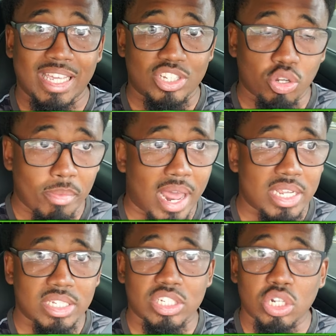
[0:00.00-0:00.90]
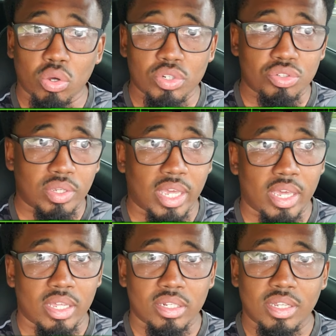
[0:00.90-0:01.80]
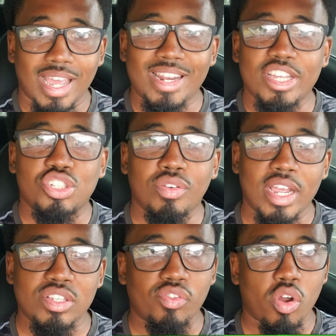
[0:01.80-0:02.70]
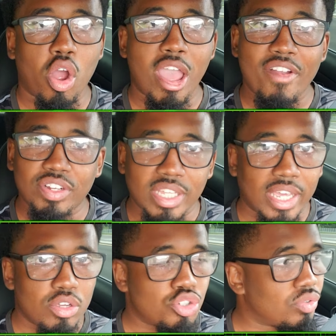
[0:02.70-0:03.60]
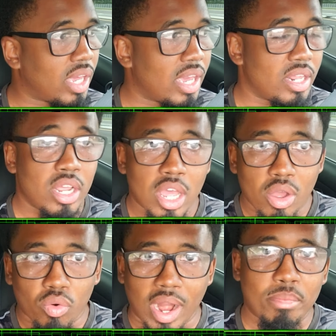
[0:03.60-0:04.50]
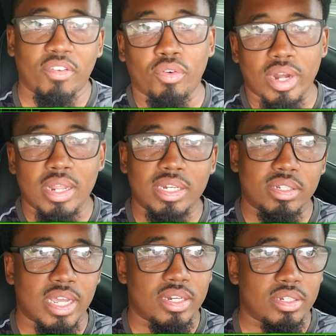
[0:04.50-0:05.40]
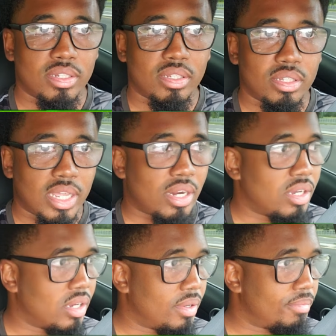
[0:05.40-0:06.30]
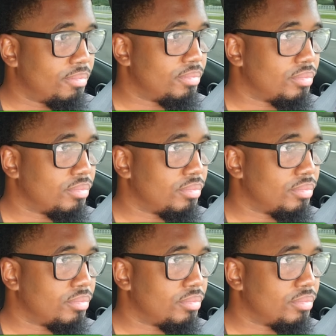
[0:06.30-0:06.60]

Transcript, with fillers: Get your balance as low as you can and then transfer everything else you can right before that that that um